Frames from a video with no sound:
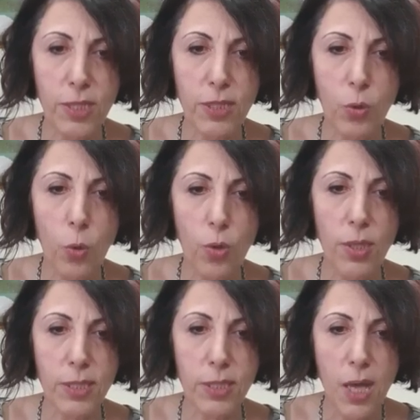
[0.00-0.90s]
and the
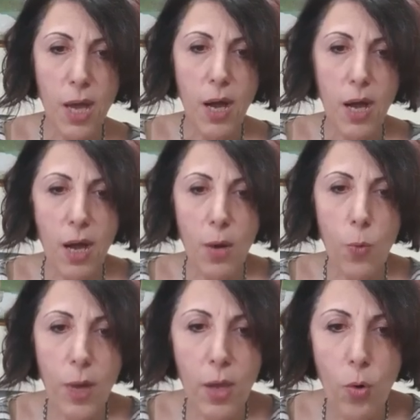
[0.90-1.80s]
coils are
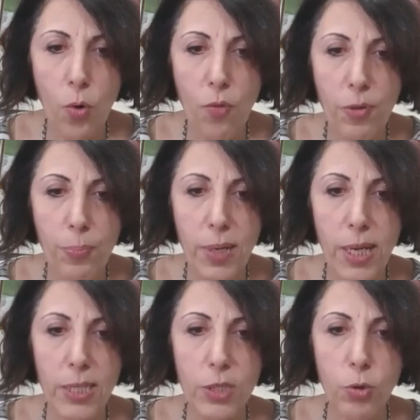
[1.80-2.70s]
way overpriced.